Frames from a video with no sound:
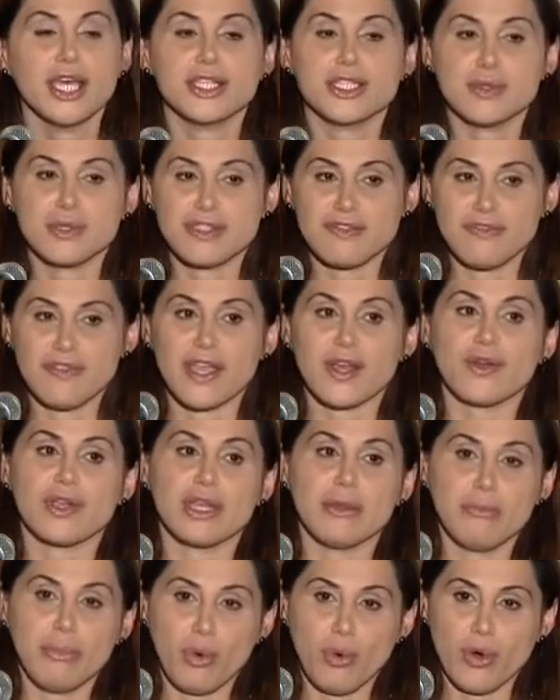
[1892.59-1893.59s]
So it's
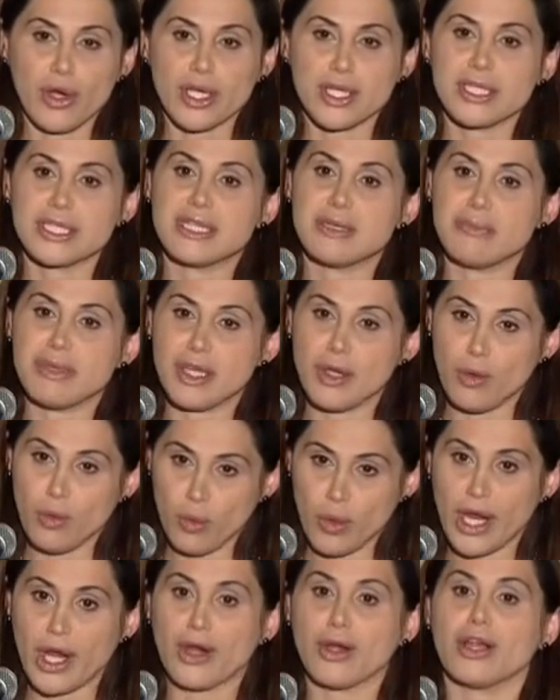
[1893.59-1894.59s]
very important to be
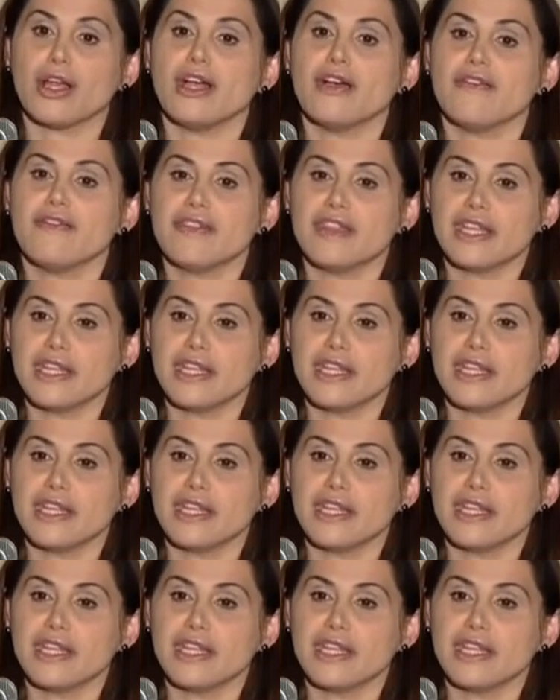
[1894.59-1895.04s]
aware of